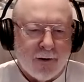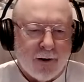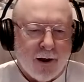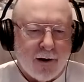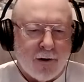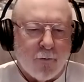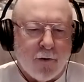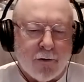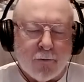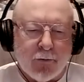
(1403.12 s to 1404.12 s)
I don't know
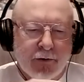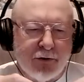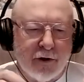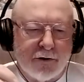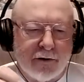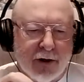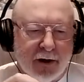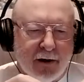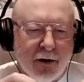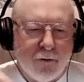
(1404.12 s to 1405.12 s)
whether it was just they
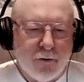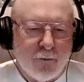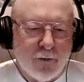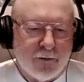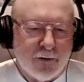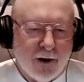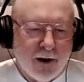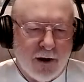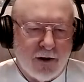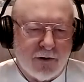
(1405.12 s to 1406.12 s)
coated with
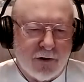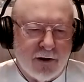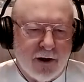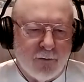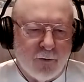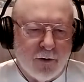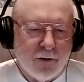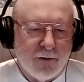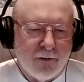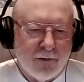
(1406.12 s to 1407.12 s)
ice and they were
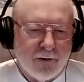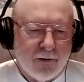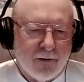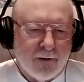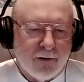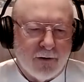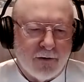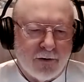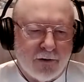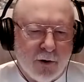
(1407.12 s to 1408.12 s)

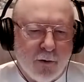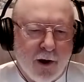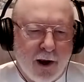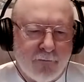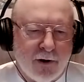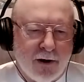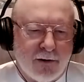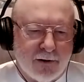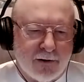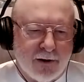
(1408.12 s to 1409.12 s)
so heavy
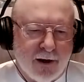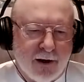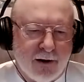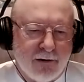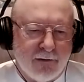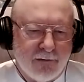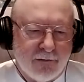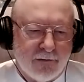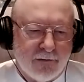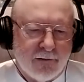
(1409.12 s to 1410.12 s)
that they,
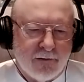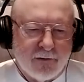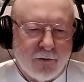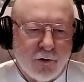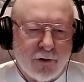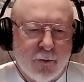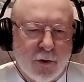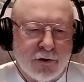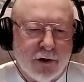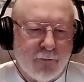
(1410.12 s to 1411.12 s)
of course,
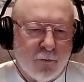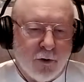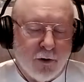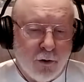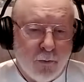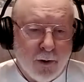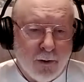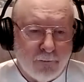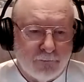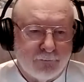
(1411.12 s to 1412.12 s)
most of them were aluminum.